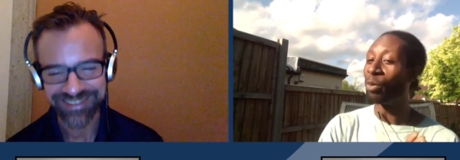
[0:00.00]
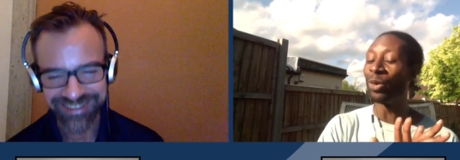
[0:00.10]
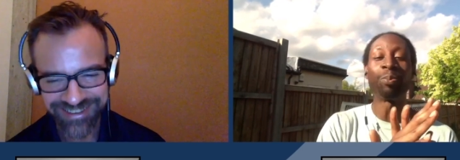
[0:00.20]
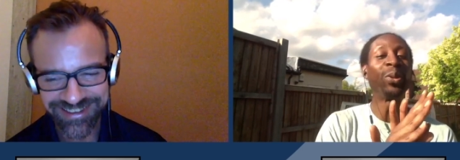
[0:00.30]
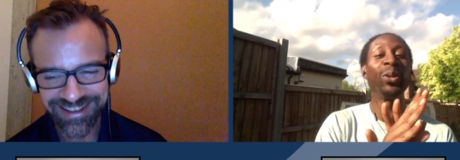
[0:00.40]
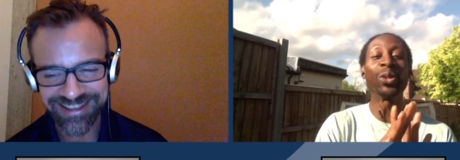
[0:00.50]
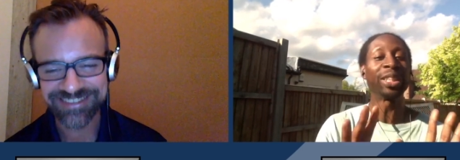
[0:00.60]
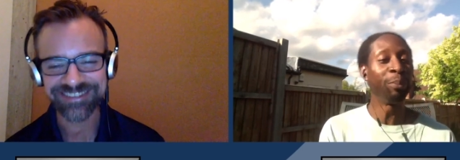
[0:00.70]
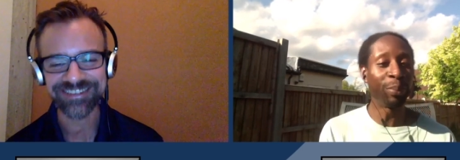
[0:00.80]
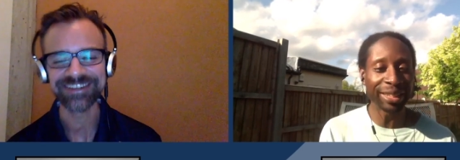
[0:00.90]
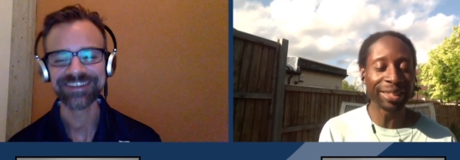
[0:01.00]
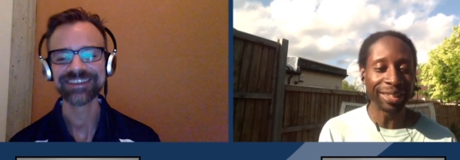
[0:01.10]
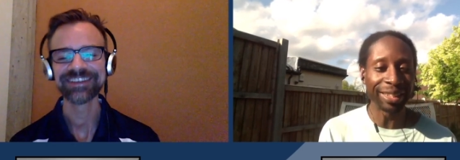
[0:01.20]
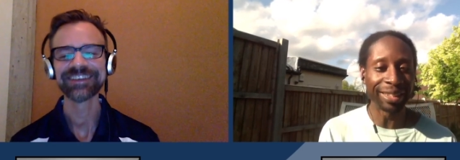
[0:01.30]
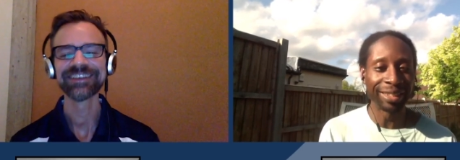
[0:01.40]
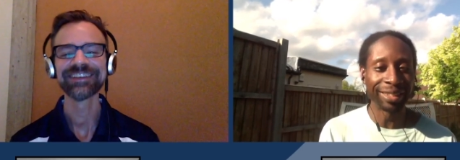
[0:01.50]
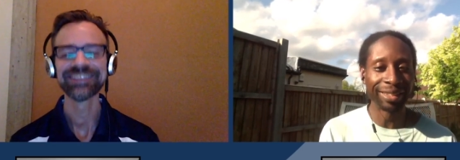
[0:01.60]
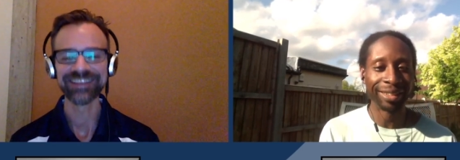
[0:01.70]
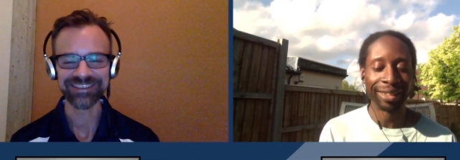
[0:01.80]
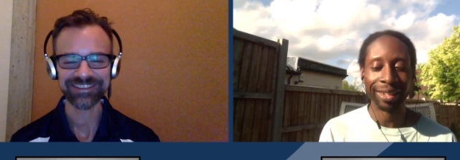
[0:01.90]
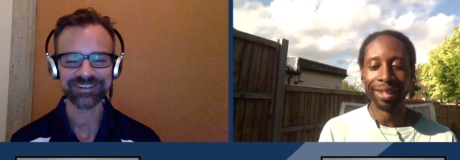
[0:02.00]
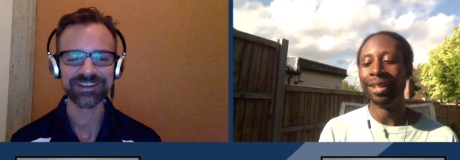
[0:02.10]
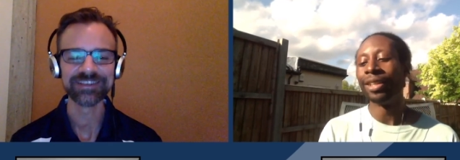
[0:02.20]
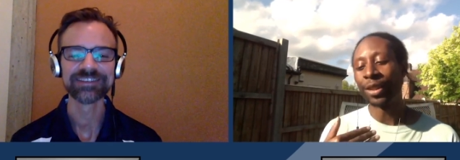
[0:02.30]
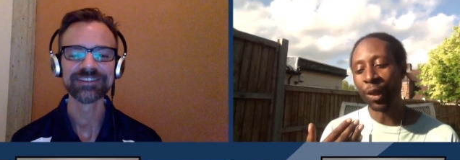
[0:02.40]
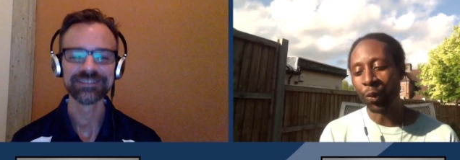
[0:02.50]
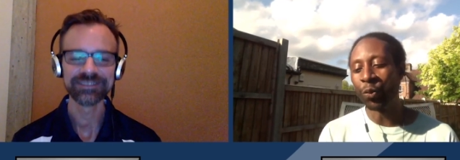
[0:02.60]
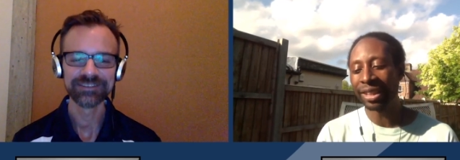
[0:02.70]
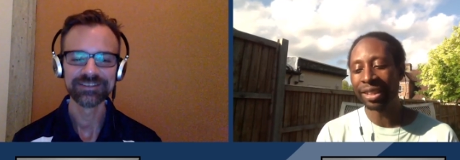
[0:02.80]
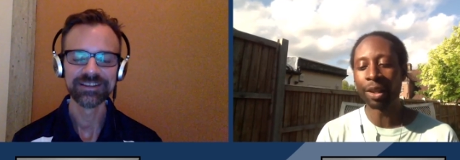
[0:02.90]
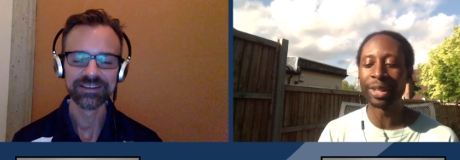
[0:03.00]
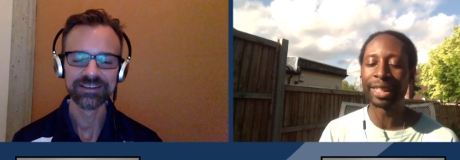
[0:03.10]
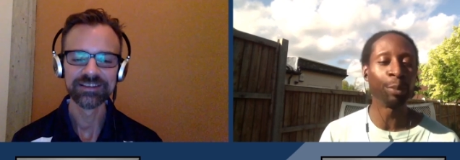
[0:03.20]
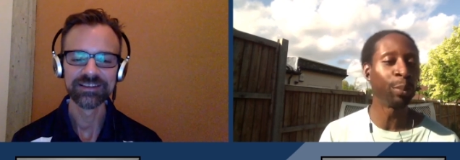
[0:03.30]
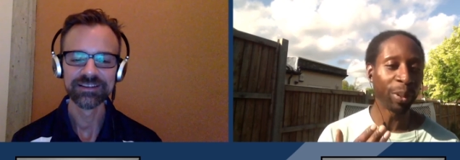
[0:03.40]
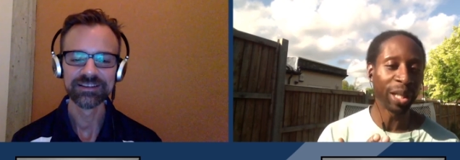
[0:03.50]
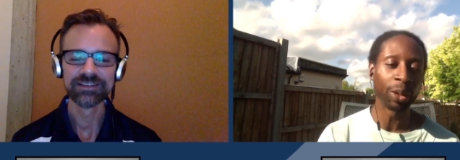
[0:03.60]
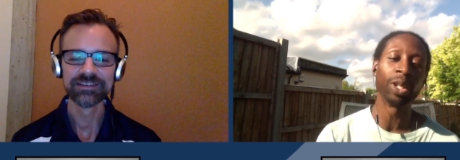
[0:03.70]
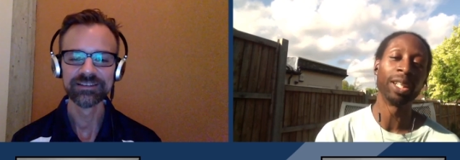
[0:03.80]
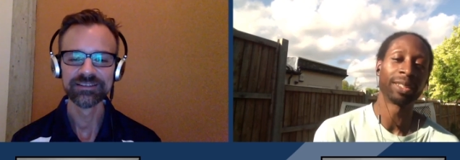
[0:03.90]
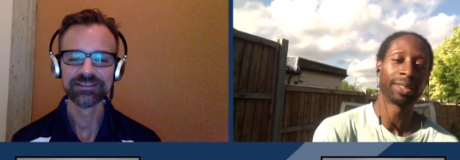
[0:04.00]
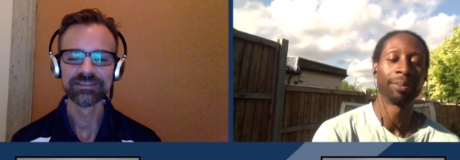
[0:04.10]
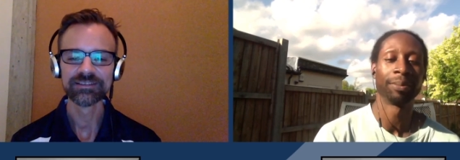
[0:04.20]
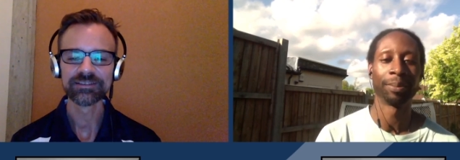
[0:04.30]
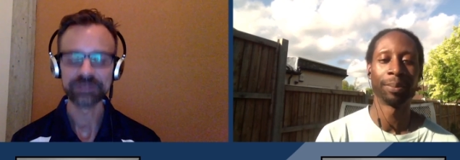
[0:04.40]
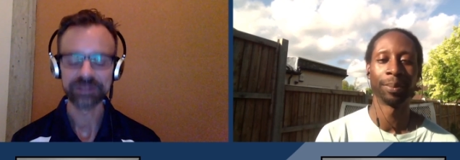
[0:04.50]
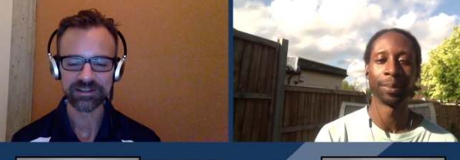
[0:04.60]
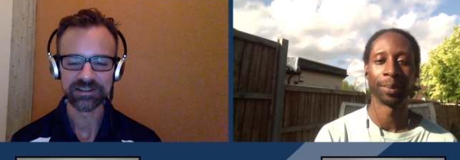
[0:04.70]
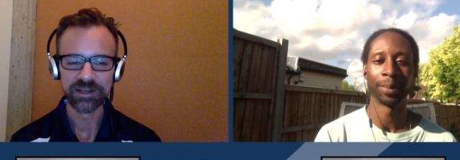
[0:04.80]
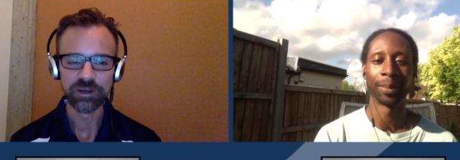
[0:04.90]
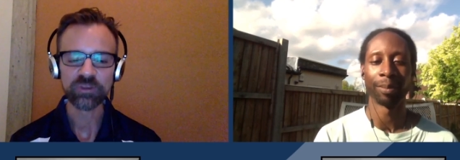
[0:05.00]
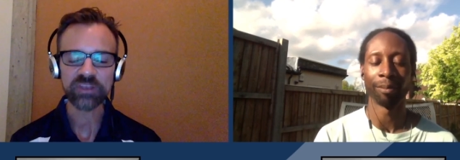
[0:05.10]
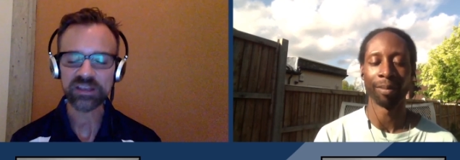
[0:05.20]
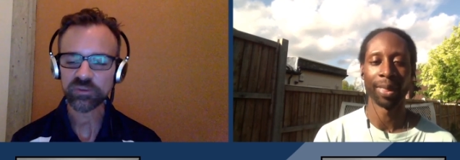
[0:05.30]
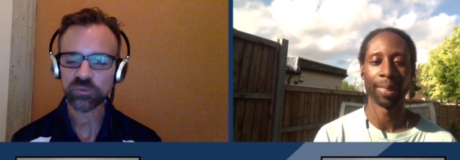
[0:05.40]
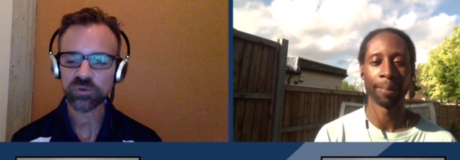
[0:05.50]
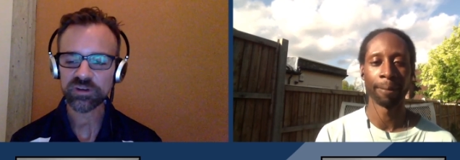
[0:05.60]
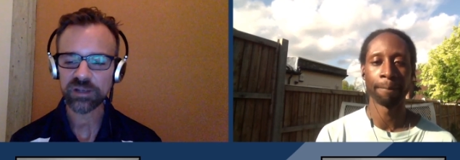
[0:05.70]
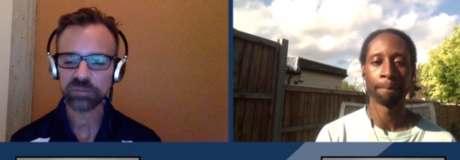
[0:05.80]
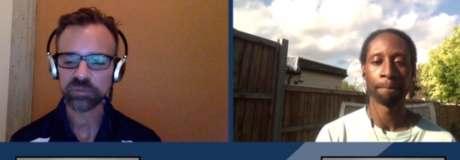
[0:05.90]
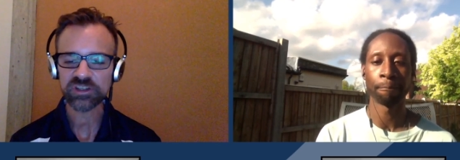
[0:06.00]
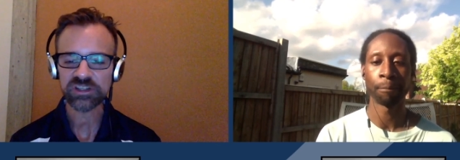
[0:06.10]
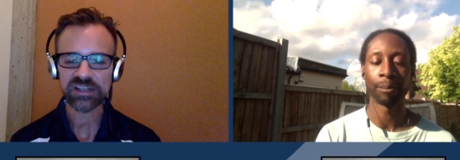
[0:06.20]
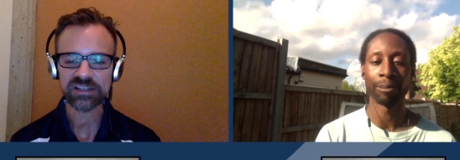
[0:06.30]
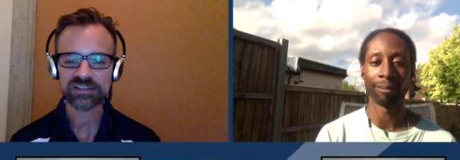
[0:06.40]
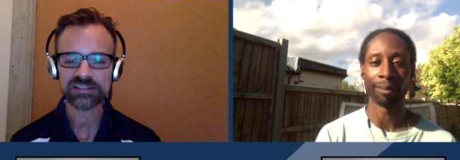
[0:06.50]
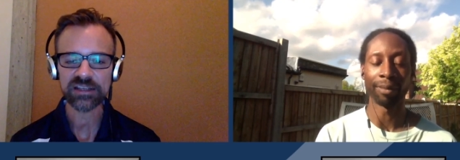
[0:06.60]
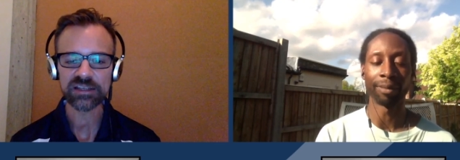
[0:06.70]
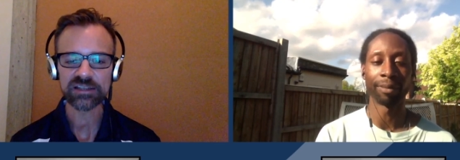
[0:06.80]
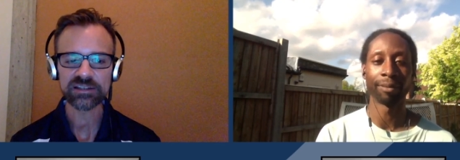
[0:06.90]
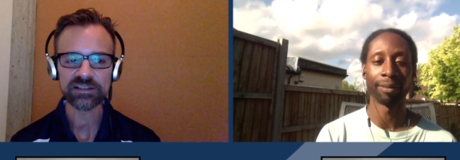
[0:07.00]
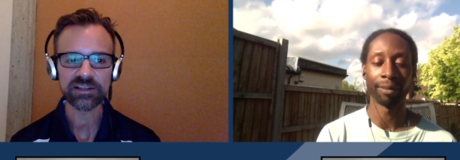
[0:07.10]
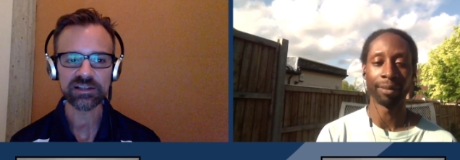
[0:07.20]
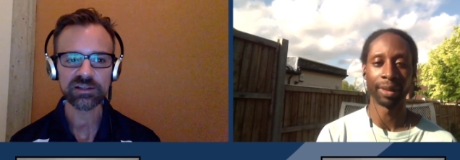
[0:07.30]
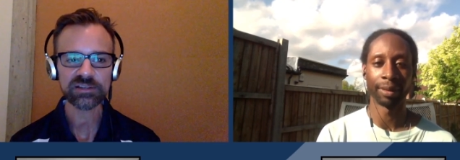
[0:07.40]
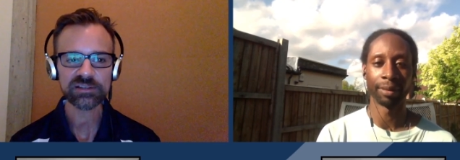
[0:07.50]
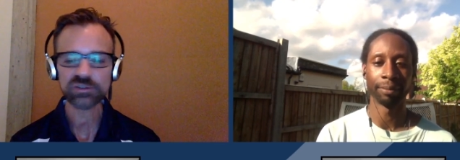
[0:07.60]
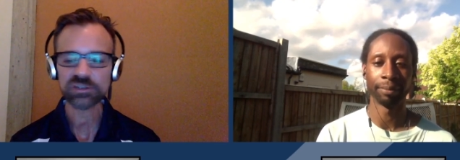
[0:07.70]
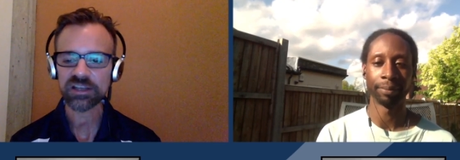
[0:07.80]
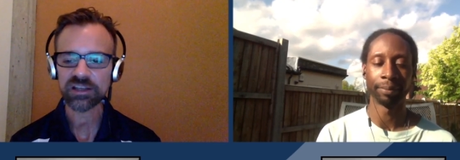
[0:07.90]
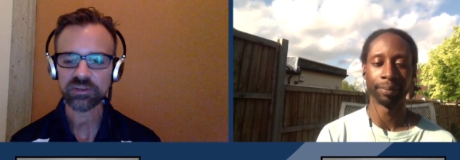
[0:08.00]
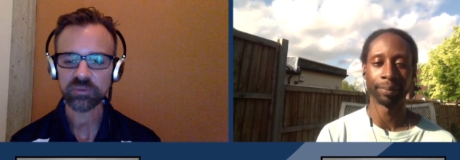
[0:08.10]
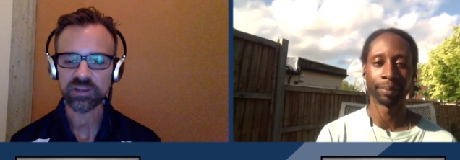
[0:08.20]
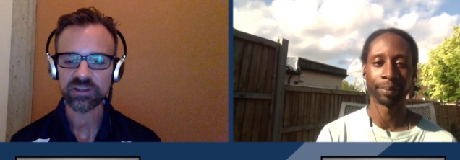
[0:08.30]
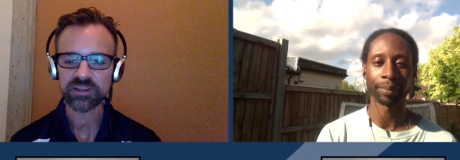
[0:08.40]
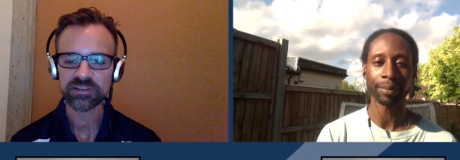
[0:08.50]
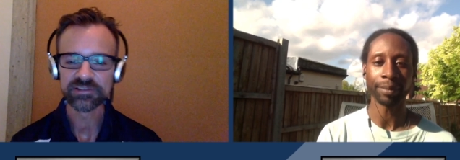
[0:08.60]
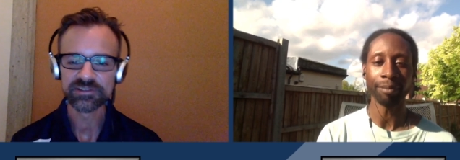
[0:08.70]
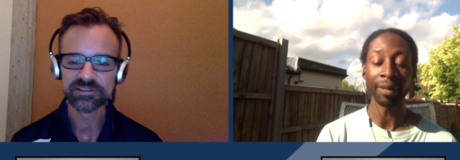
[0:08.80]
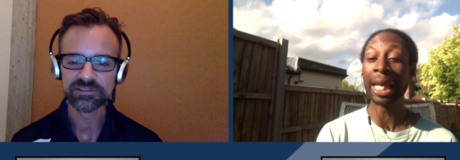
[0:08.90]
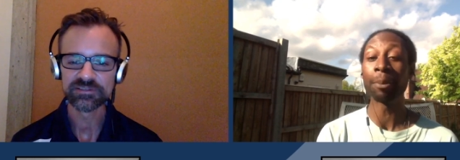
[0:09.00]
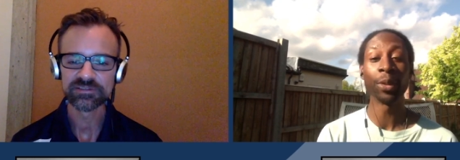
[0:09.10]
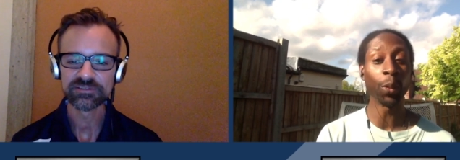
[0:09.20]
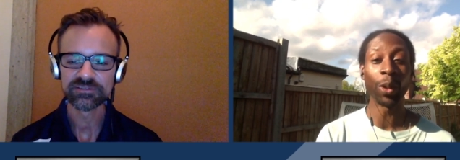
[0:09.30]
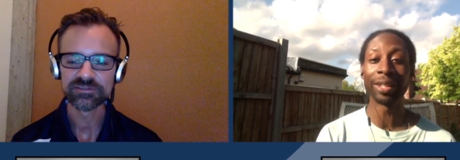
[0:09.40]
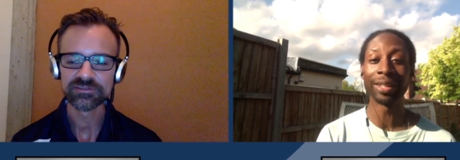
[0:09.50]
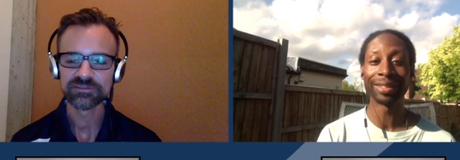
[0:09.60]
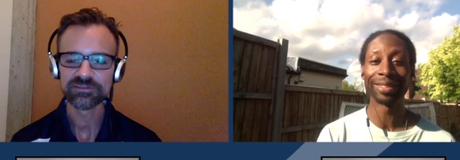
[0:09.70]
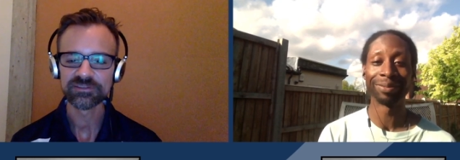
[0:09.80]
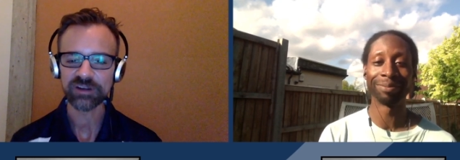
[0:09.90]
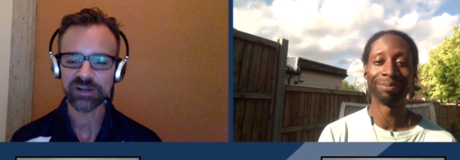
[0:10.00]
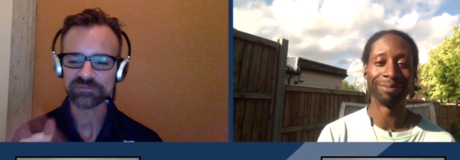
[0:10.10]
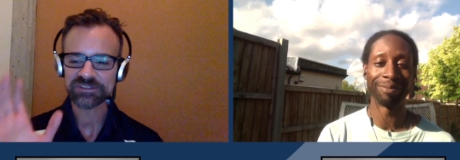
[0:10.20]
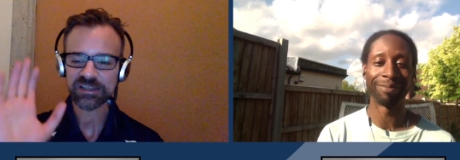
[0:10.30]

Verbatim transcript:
Speaker 1: it was pure That's simplicity. Great. That's great. So this stuff is simple, but it works.
Speaker 2: Great. Well, thanks, Warren. I appreciate it. And uh, let's do it again next month. Yep, no worries. All right.